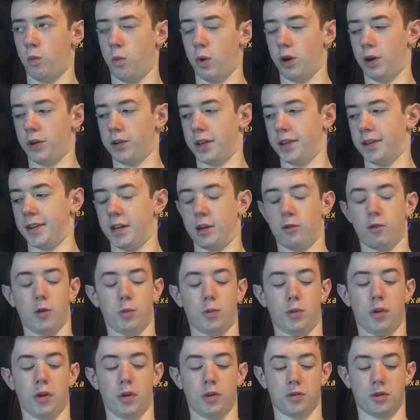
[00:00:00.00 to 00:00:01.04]
weird that they
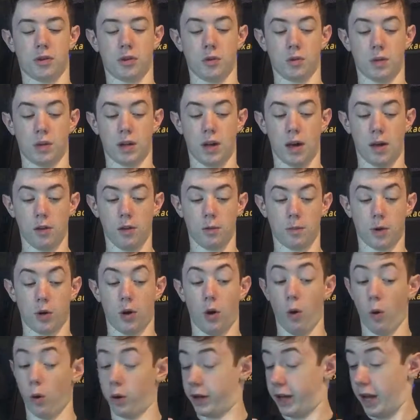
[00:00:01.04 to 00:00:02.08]
grouped those two together,
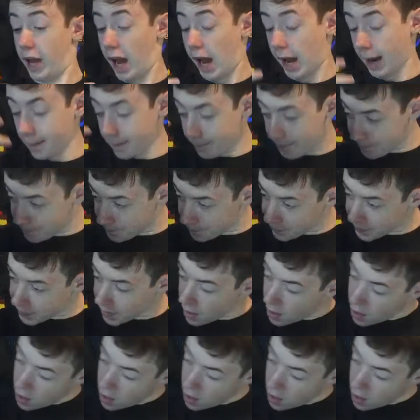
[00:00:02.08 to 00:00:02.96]
but okay.